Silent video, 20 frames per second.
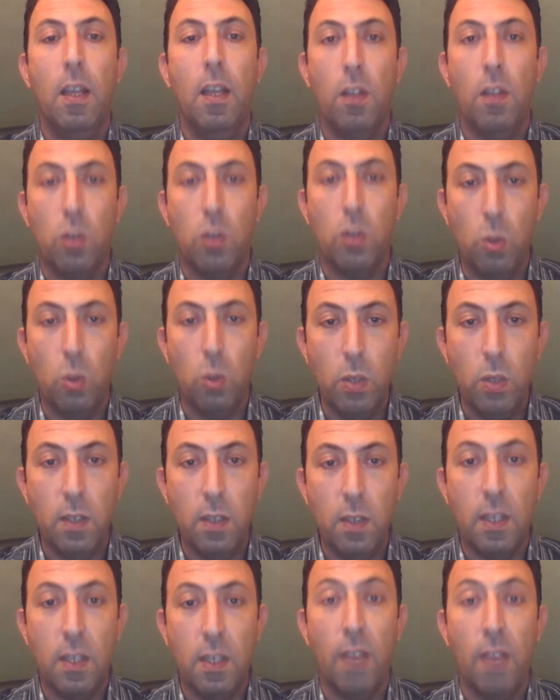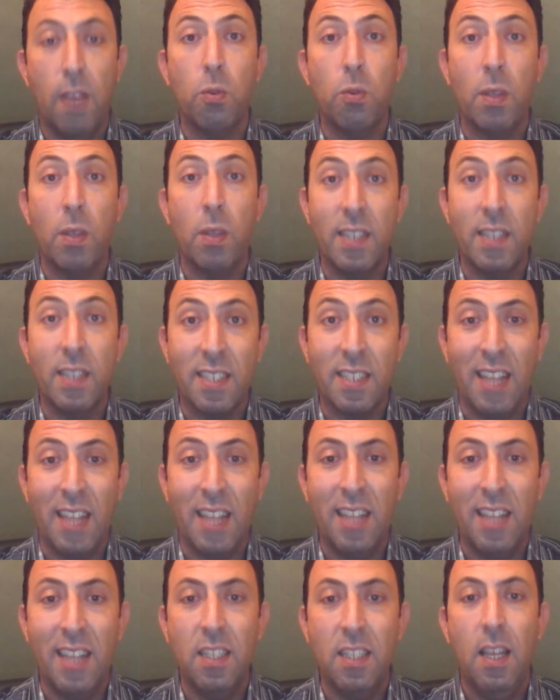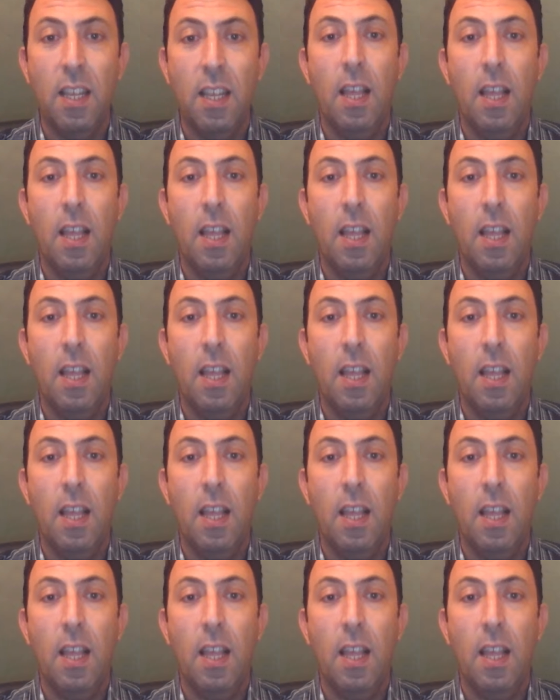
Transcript: The students have to understand